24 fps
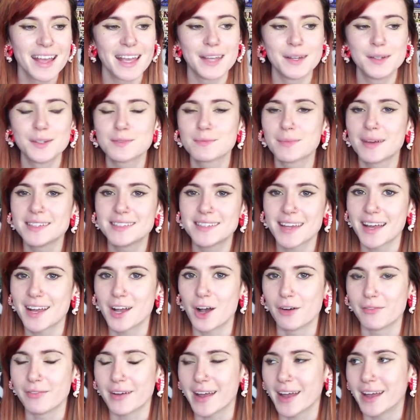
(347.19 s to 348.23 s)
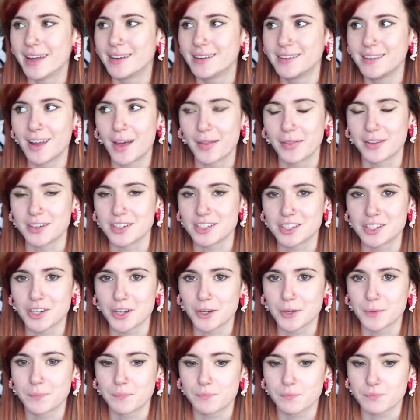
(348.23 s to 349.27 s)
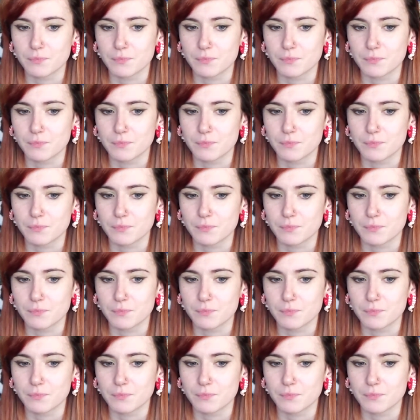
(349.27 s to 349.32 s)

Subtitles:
It was my day off. I had nothing to do.